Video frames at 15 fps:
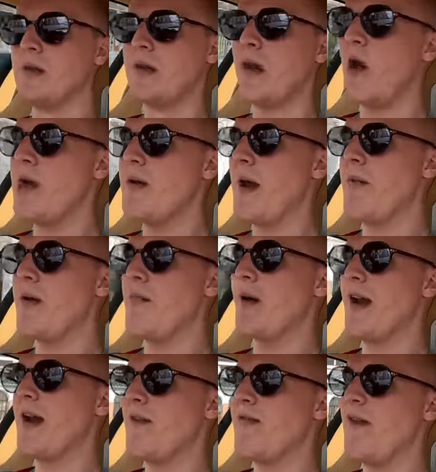not only by people
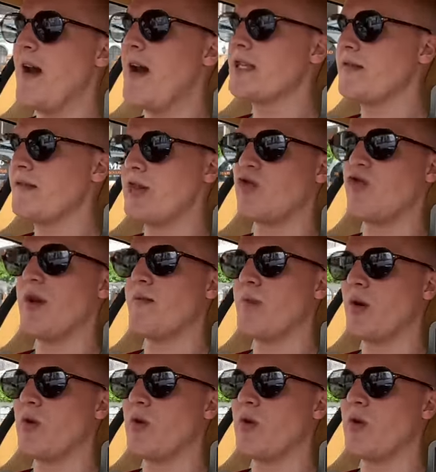in advance of this trip, but